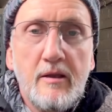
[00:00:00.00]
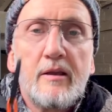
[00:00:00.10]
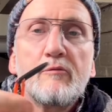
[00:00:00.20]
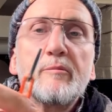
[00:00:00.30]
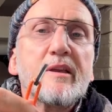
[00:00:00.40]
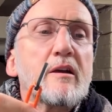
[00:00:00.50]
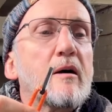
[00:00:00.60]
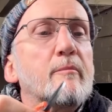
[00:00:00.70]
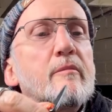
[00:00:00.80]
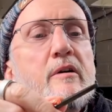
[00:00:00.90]
it will
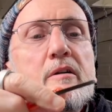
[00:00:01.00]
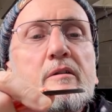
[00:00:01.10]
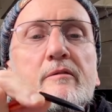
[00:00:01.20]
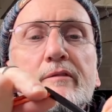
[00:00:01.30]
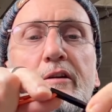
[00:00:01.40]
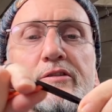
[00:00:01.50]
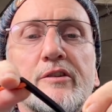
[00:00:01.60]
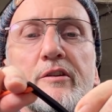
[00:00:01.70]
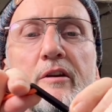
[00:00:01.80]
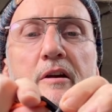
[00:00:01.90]
become very
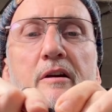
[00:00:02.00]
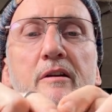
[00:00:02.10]
secure.